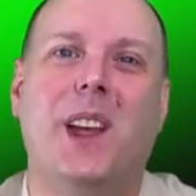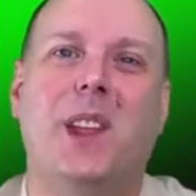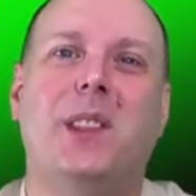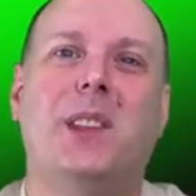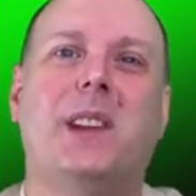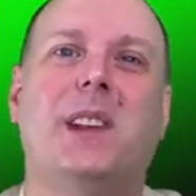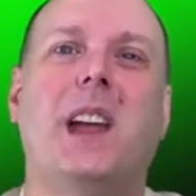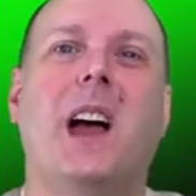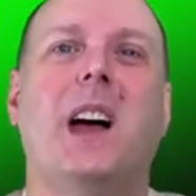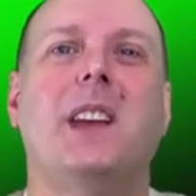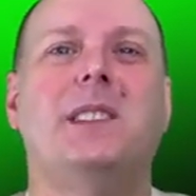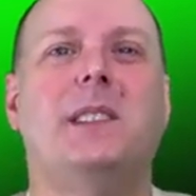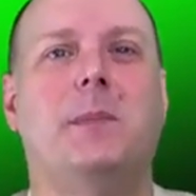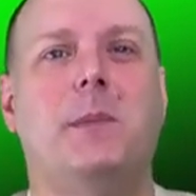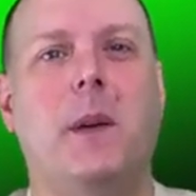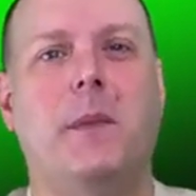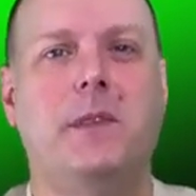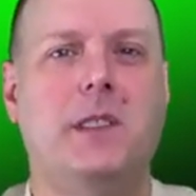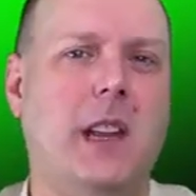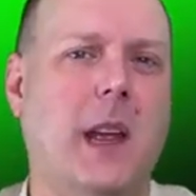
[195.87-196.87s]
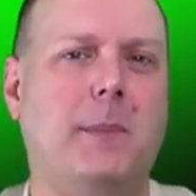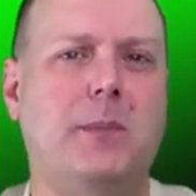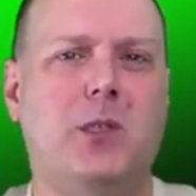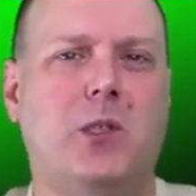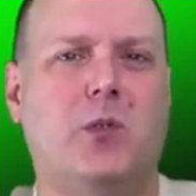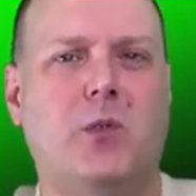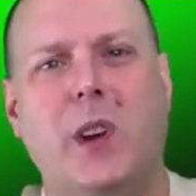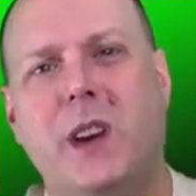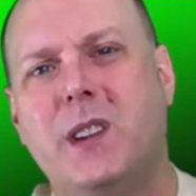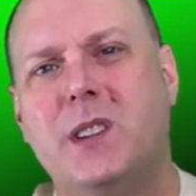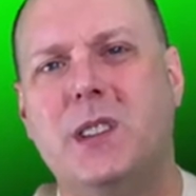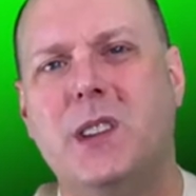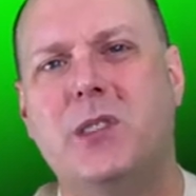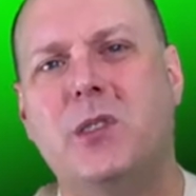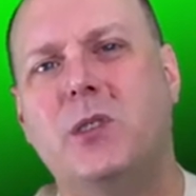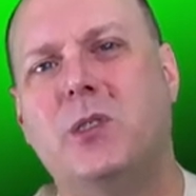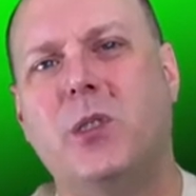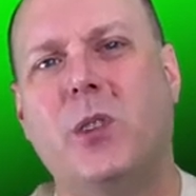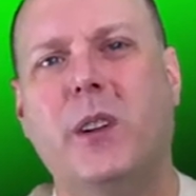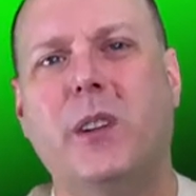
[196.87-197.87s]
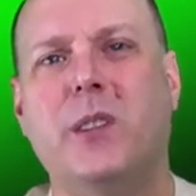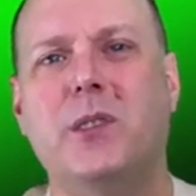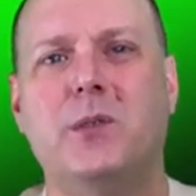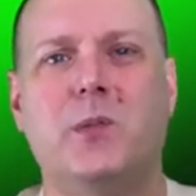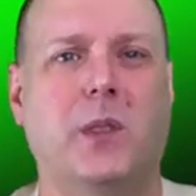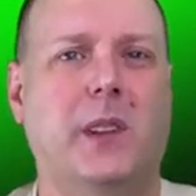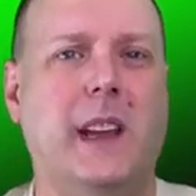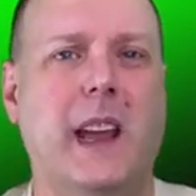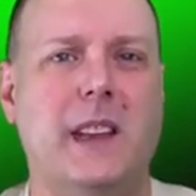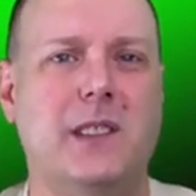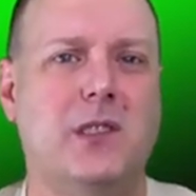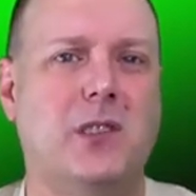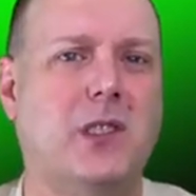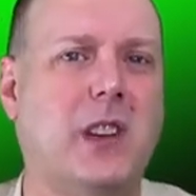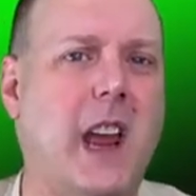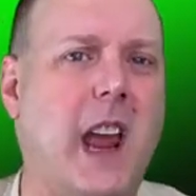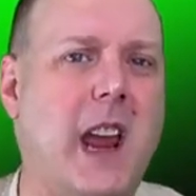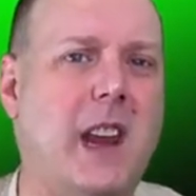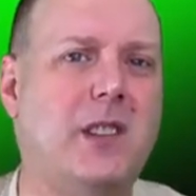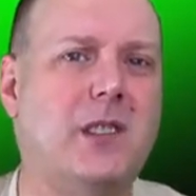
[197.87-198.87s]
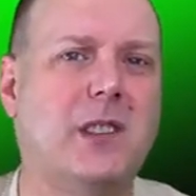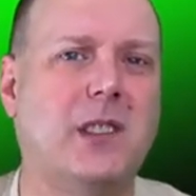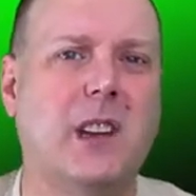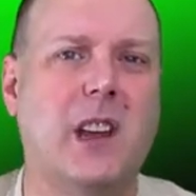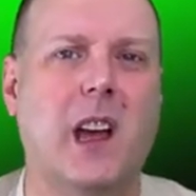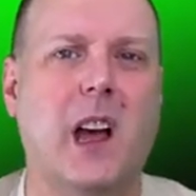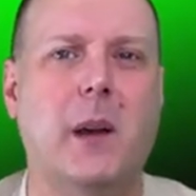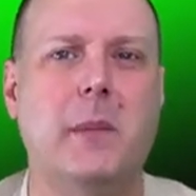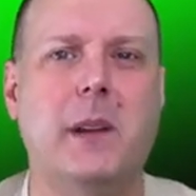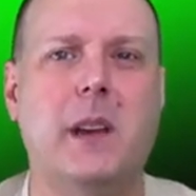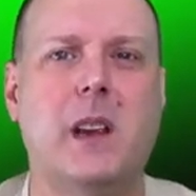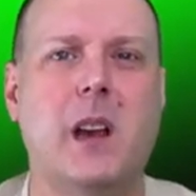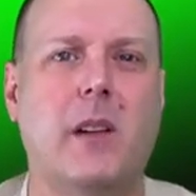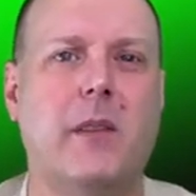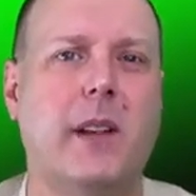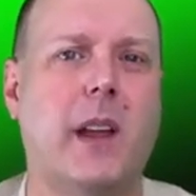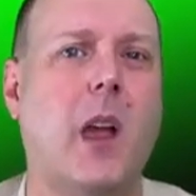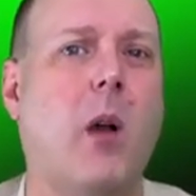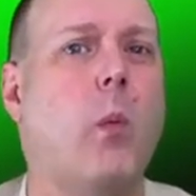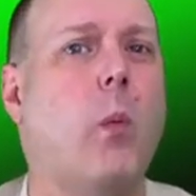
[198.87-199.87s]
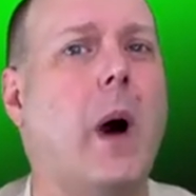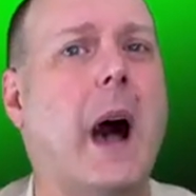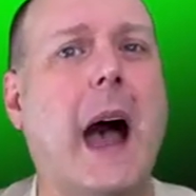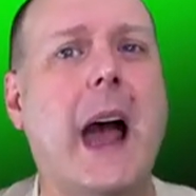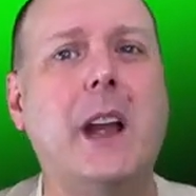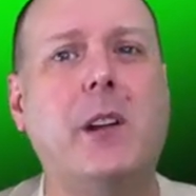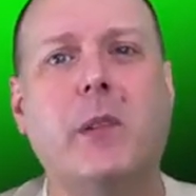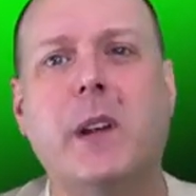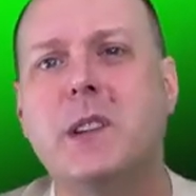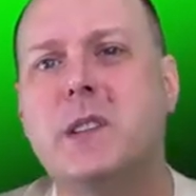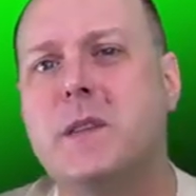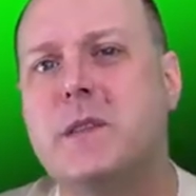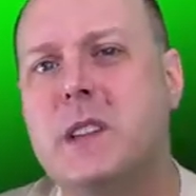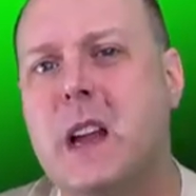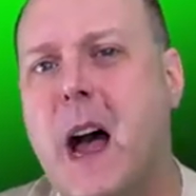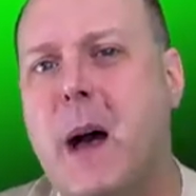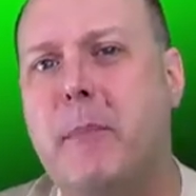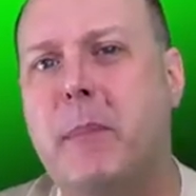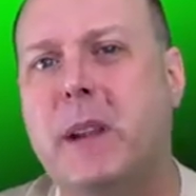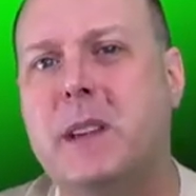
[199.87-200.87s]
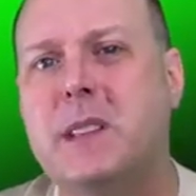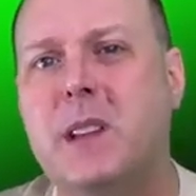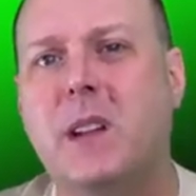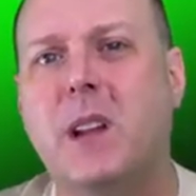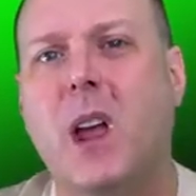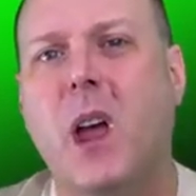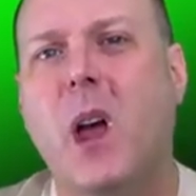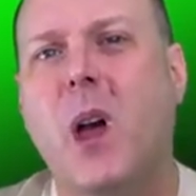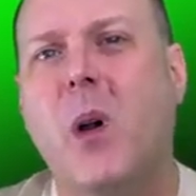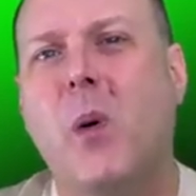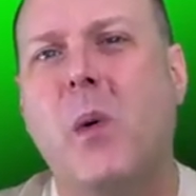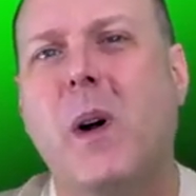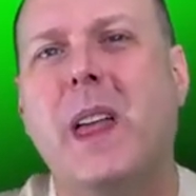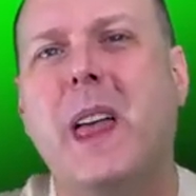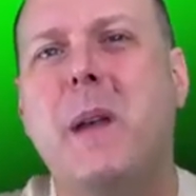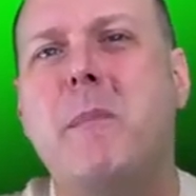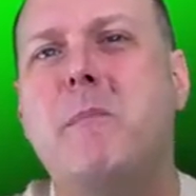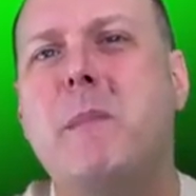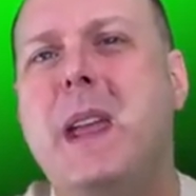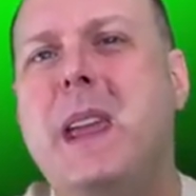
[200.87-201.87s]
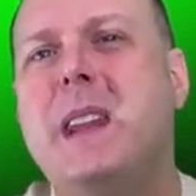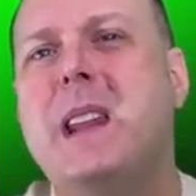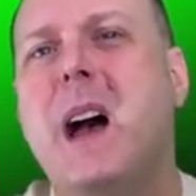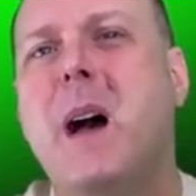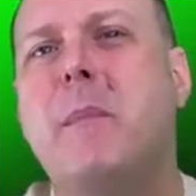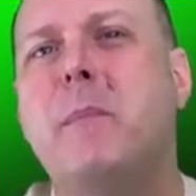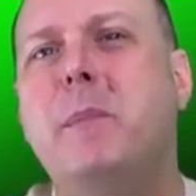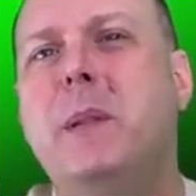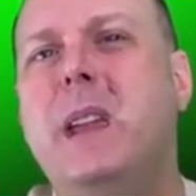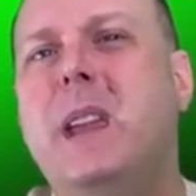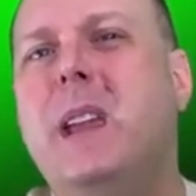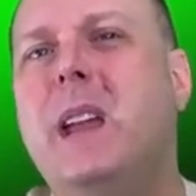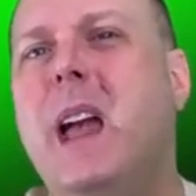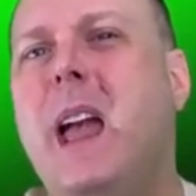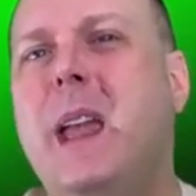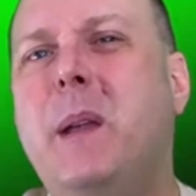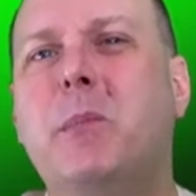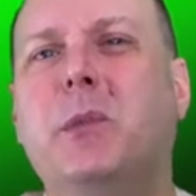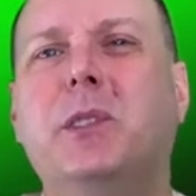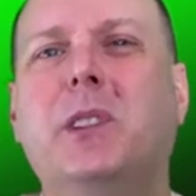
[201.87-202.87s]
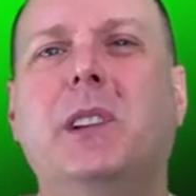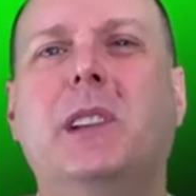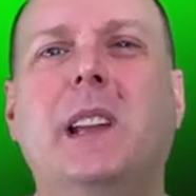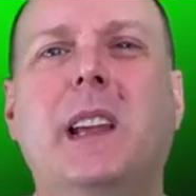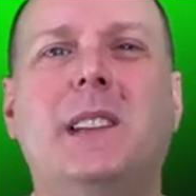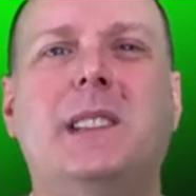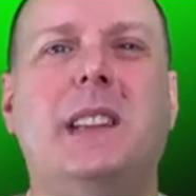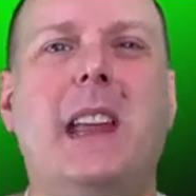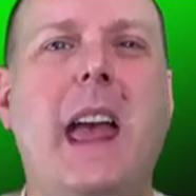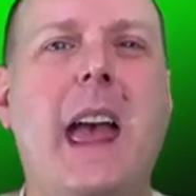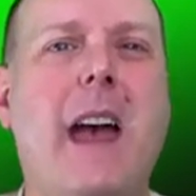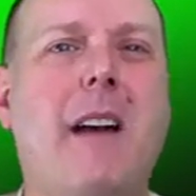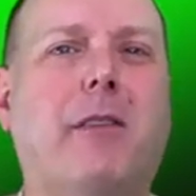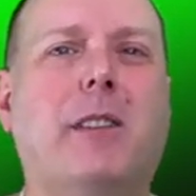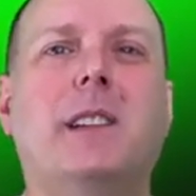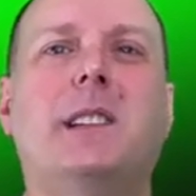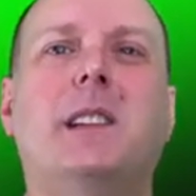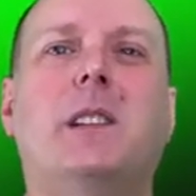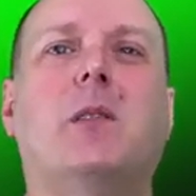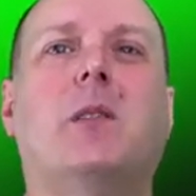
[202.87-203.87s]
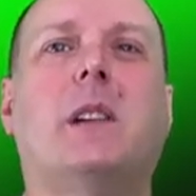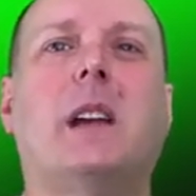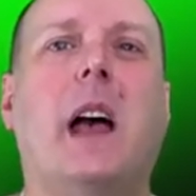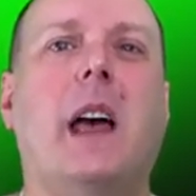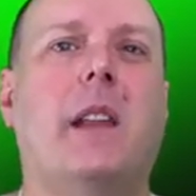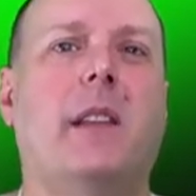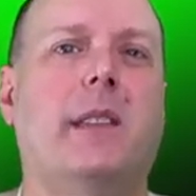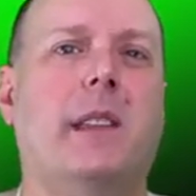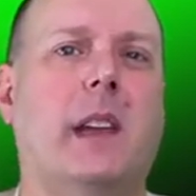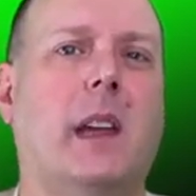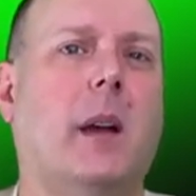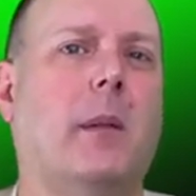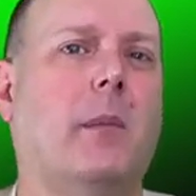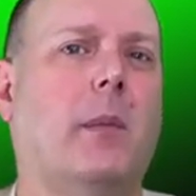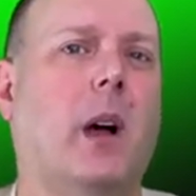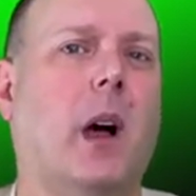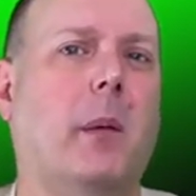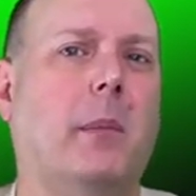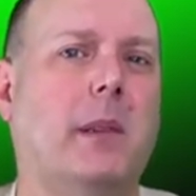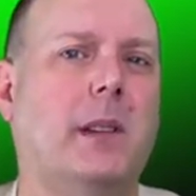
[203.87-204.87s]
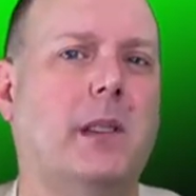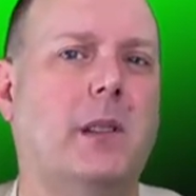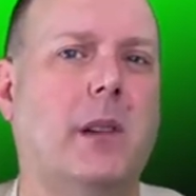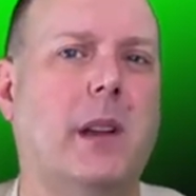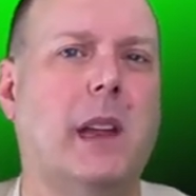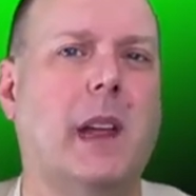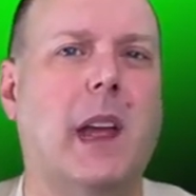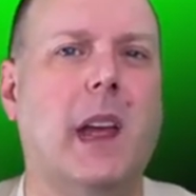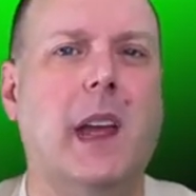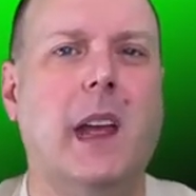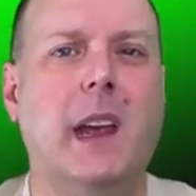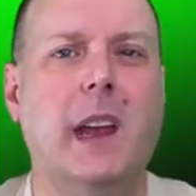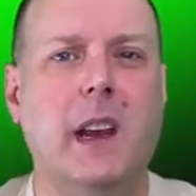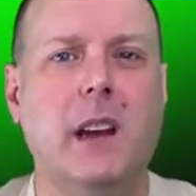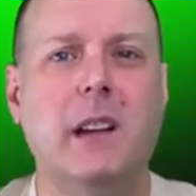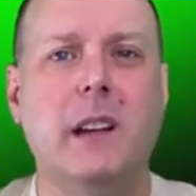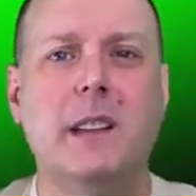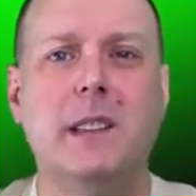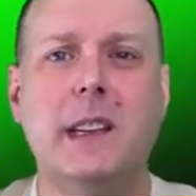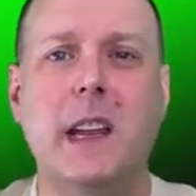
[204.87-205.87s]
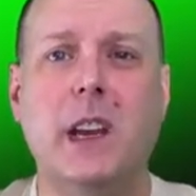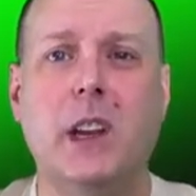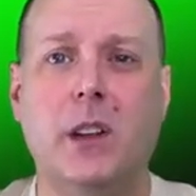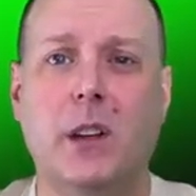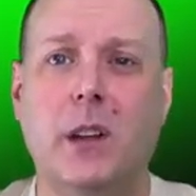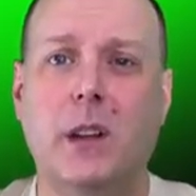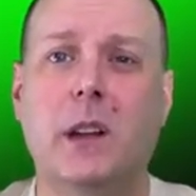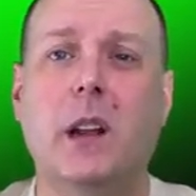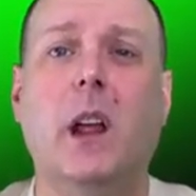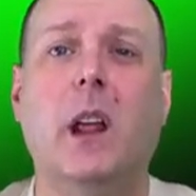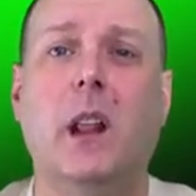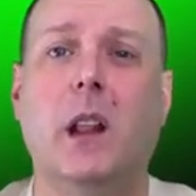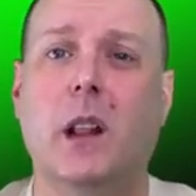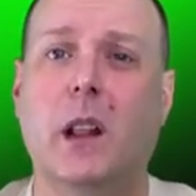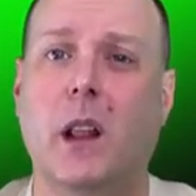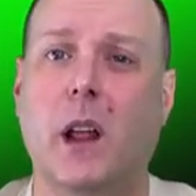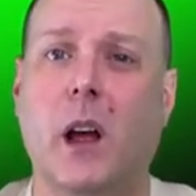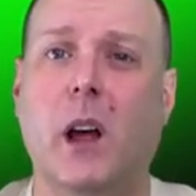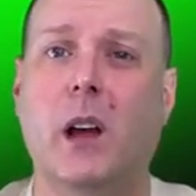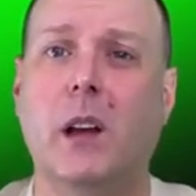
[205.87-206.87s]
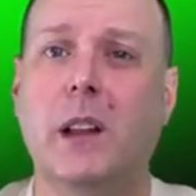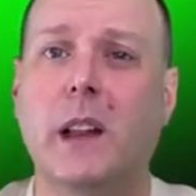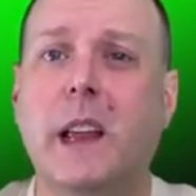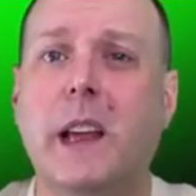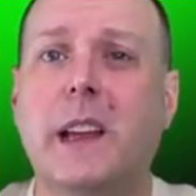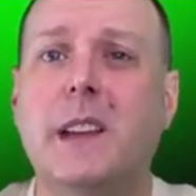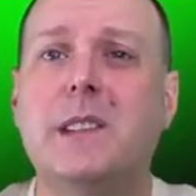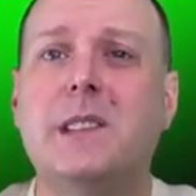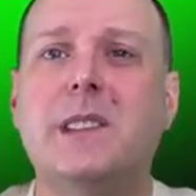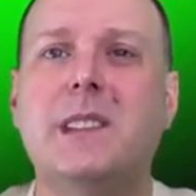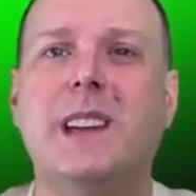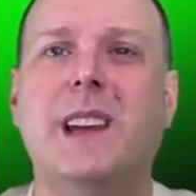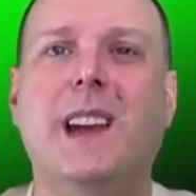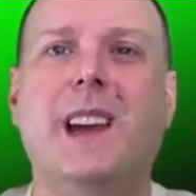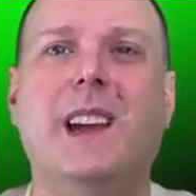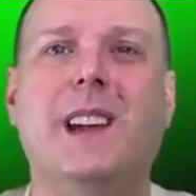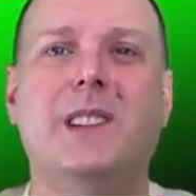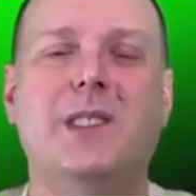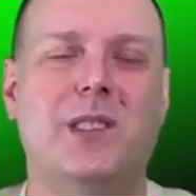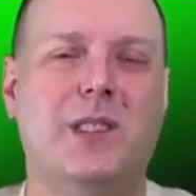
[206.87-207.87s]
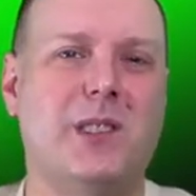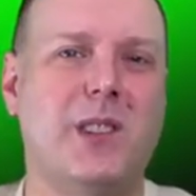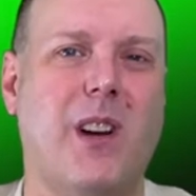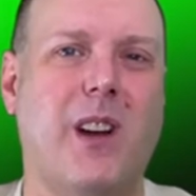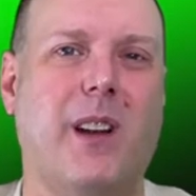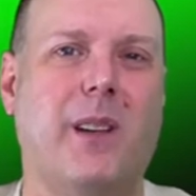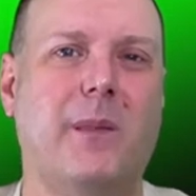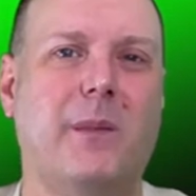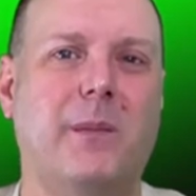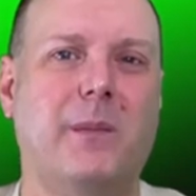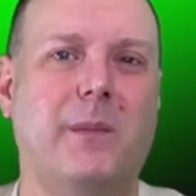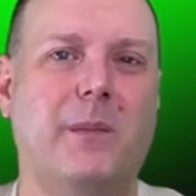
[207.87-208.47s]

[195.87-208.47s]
The concept of tips, tricks, and tutorials really hasn't changed. I'll be covering a wide range of topics, and while I may not be able to list every single kind of thing I'll be doing, here is a good long list to start.